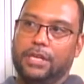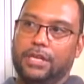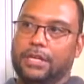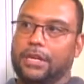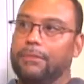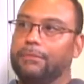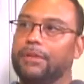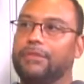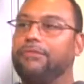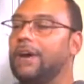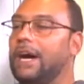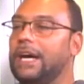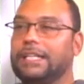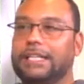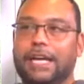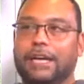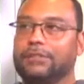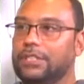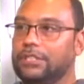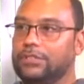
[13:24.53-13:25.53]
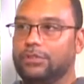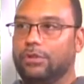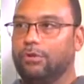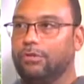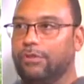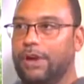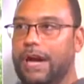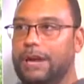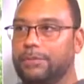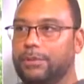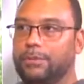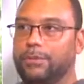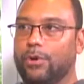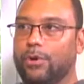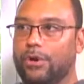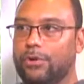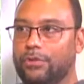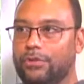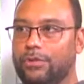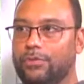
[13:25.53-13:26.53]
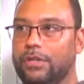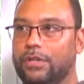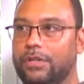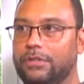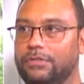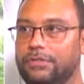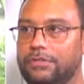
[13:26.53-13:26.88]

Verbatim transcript: Come to find out, there's no fiberboard on the roof.